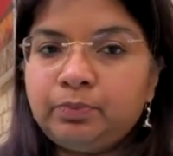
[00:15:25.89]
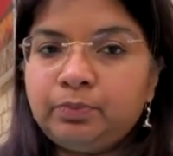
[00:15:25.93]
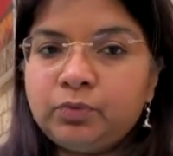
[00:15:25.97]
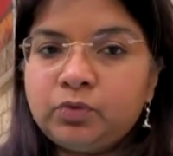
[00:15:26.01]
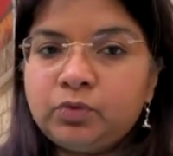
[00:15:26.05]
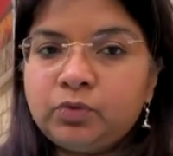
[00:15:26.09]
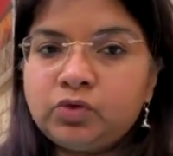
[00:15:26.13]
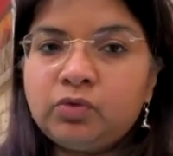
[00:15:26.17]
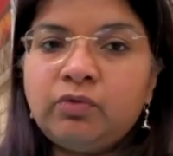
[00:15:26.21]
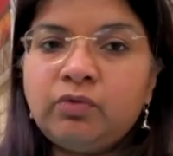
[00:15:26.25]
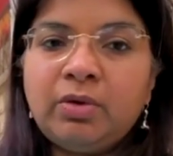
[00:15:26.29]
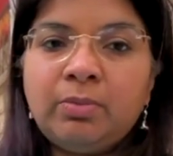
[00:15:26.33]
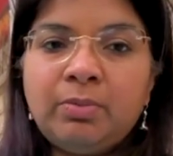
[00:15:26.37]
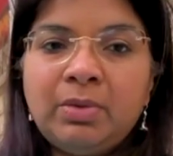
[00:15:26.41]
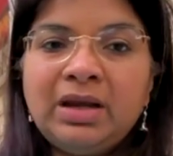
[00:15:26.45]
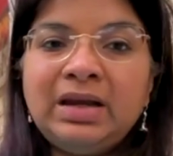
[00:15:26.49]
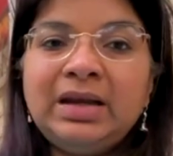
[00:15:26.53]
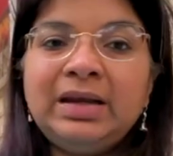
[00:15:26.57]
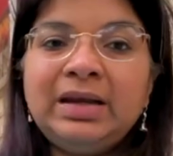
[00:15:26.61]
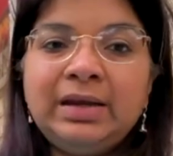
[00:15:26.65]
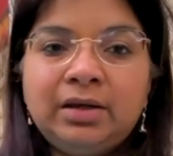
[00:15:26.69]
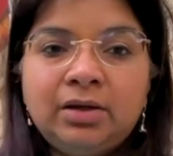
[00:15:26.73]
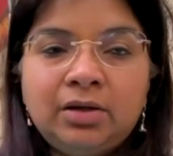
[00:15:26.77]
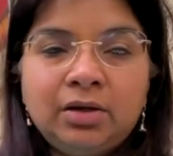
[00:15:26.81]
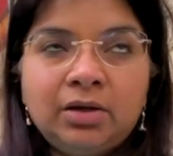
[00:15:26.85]
So women
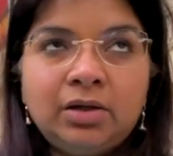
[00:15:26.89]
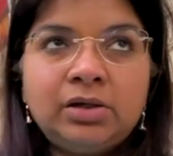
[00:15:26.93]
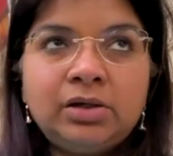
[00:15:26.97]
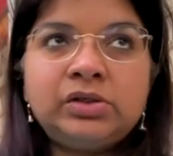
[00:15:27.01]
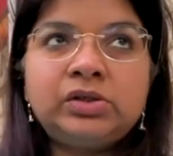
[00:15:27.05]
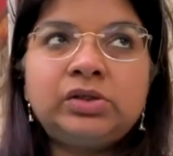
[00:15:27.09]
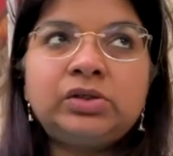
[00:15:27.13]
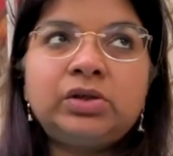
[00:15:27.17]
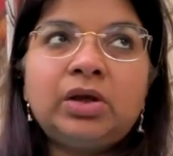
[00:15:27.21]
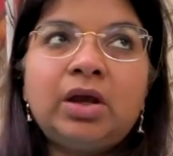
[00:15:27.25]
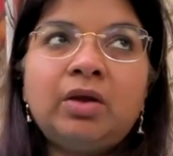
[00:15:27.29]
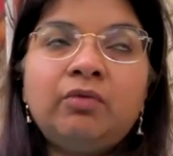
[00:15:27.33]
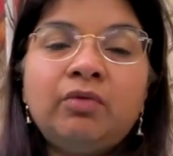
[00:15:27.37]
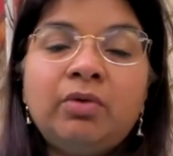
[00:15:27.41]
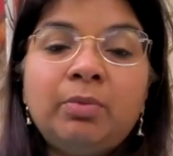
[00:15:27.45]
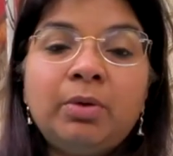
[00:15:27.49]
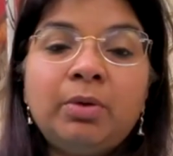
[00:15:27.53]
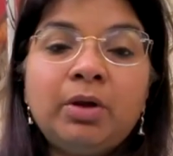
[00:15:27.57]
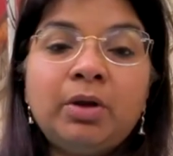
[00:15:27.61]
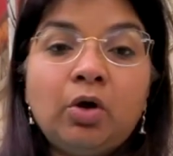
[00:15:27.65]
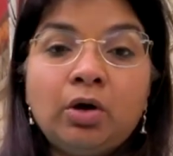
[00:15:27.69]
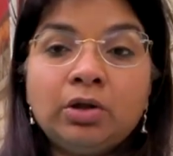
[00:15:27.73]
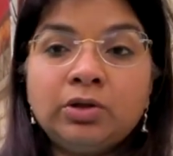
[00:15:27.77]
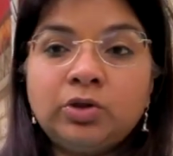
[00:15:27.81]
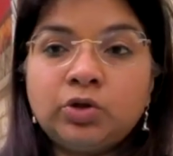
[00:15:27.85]
leaders and
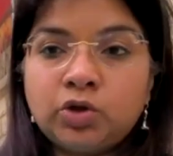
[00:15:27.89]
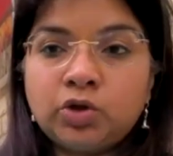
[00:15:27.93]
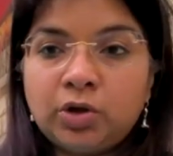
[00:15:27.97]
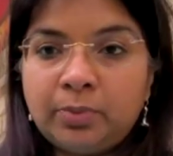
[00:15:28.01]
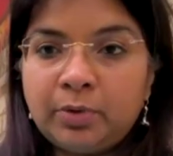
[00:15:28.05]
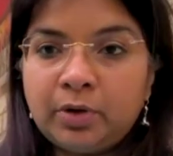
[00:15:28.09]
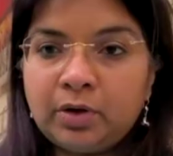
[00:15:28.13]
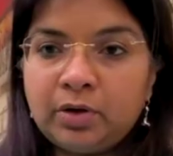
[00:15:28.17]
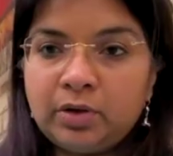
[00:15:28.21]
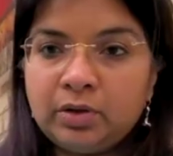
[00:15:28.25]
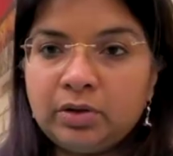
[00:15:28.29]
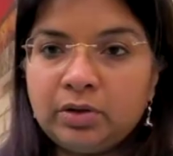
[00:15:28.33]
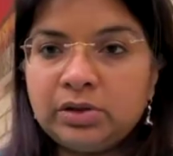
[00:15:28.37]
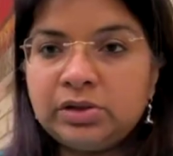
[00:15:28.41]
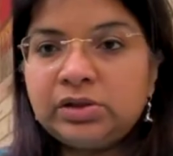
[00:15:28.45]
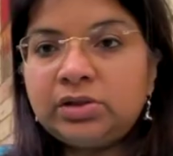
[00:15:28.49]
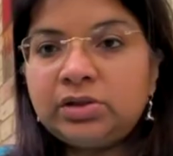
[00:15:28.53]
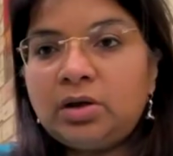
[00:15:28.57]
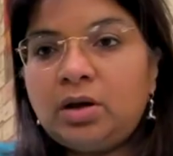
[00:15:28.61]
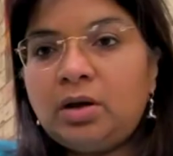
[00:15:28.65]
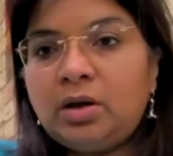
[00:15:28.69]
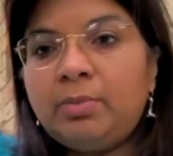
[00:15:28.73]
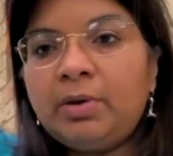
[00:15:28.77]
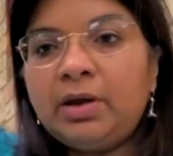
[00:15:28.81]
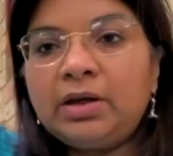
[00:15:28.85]
women entrepreneurs
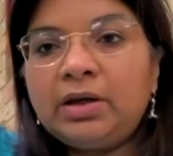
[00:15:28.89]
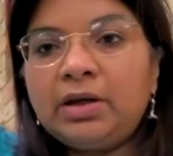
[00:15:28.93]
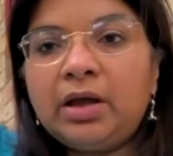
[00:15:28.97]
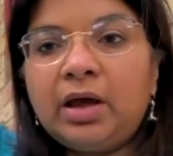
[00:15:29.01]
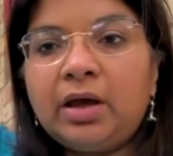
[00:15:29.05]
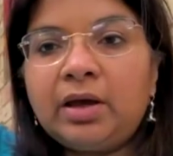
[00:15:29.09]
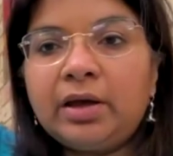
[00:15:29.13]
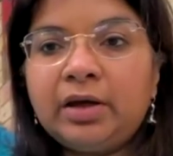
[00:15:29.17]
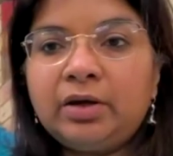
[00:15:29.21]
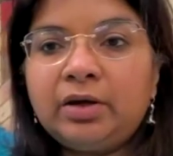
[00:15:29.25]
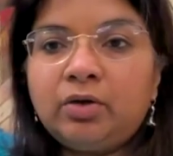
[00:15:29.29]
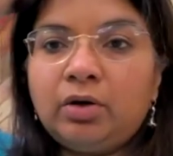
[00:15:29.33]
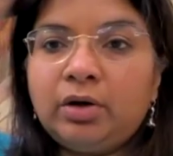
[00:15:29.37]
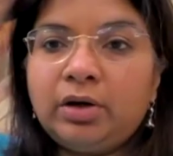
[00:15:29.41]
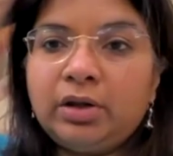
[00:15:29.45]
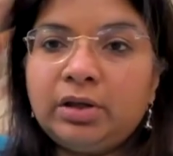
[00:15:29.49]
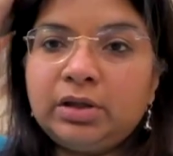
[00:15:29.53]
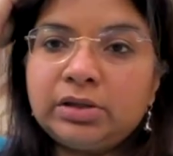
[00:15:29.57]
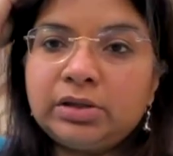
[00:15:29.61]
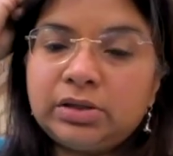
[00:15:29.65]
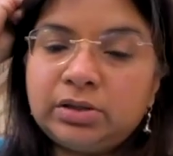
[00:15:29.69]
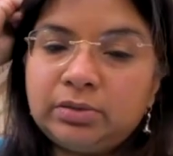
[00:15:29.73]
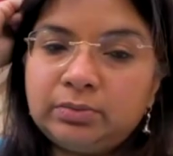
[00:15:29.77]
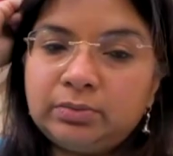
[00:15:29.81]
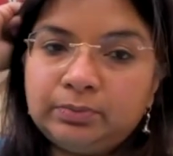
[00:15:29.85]
are my target
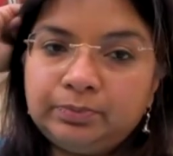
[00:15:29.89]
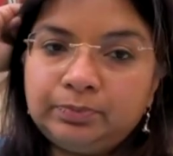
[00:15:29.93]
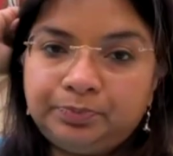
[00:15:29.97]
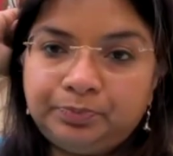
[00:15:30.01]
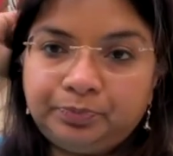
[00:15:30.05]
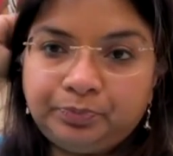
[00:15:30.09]
audience.